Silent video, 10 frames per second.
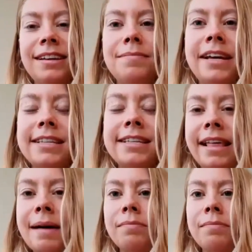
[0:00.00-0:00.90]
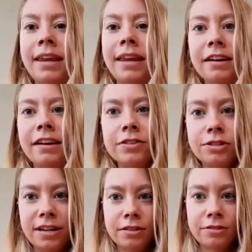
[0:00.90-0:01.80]
Because at that point in my life,
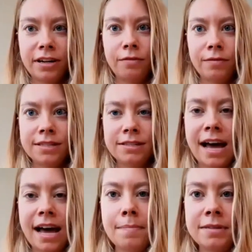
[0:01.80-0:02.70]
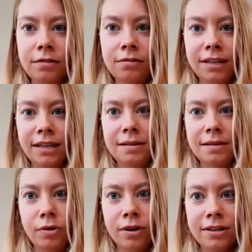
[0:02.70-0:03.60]
strength training was absolutely
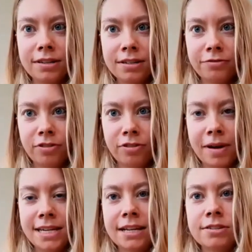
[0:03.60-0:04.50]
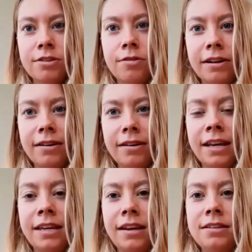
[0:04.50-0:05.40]
important for my dance career. I
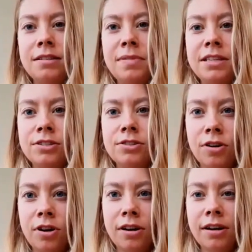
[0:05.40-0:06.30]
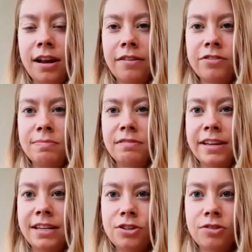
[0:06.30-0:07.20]
needed to be strong enough to
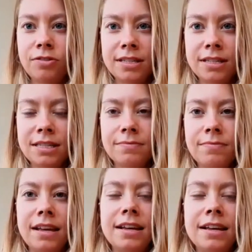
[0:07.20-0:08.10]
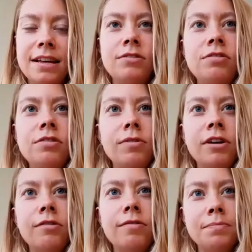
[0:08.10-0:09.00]
prevent injuries. So to do the
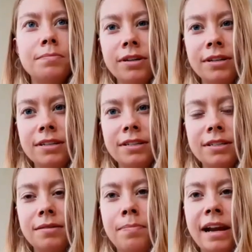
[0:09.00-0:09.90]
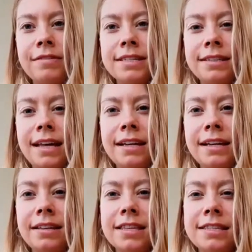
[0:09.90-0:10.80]
work was important, but I was letting
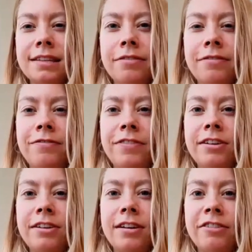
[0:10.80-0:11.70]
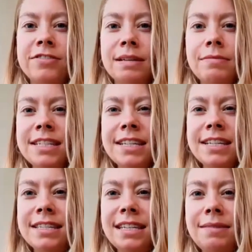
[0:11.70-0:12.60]
this little fear of someone's going
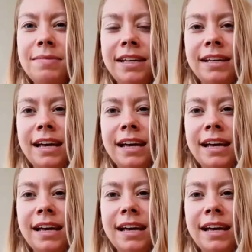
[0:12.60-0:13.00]
to see me